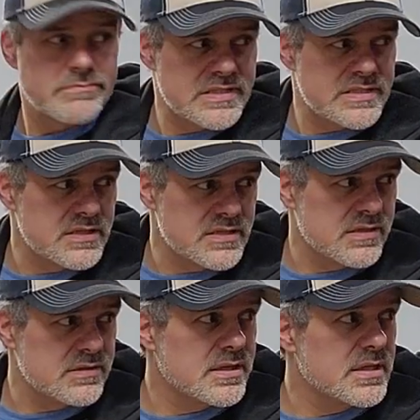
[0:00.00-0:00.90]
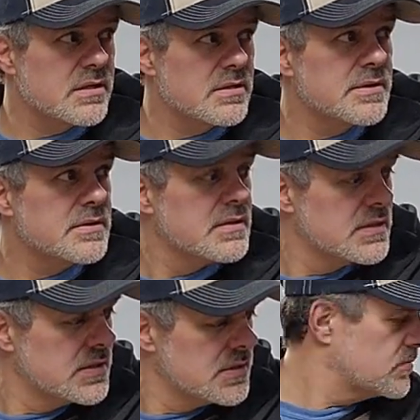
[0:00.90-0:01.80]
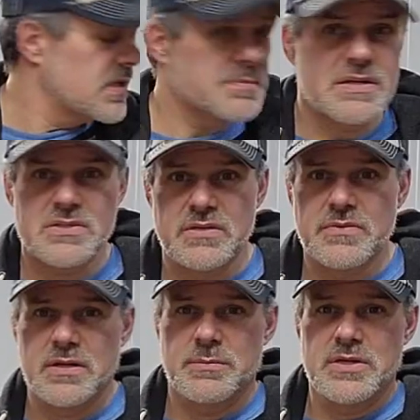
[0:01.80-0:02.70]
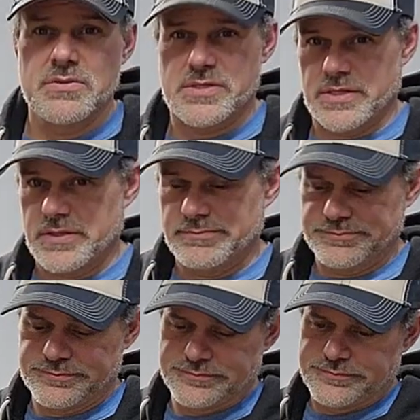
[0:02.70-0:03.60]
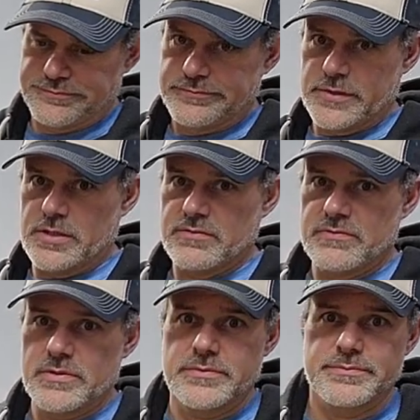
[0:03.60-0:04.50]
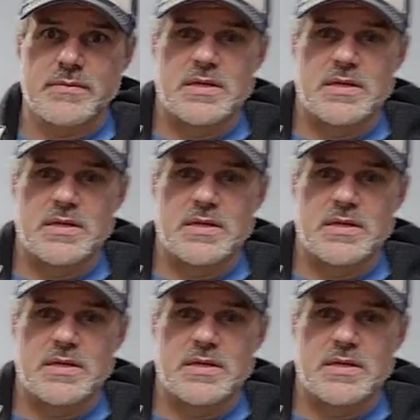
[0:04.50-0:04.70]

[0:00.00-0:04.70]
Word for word: it's going to start looking ugly, especially if you're going to be using it off-road.